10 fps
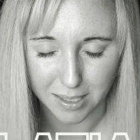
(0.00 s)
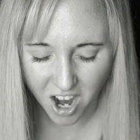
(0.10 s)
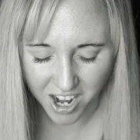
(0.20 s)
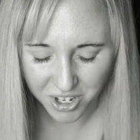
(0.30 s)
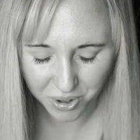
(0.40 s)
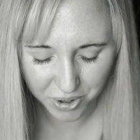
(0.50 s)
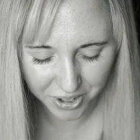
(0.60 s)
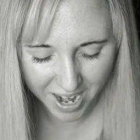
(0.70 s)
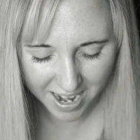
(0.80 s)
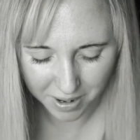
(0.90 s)
God, you
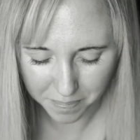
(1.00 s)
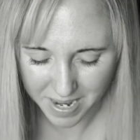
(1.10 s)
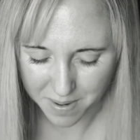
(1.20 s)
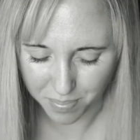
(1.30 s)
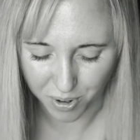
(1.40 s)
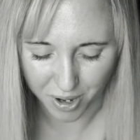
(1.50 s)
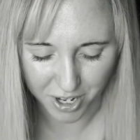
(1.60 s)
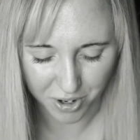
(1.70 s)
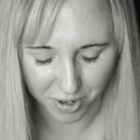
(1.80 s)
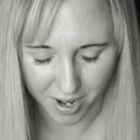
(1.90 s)
created people
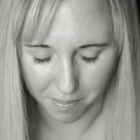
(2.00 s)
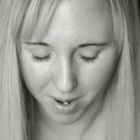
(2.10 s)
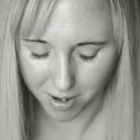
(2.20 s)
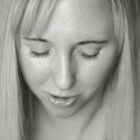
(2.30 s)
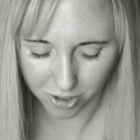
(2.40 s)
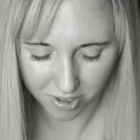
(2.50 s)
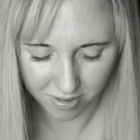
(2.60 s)
in your image.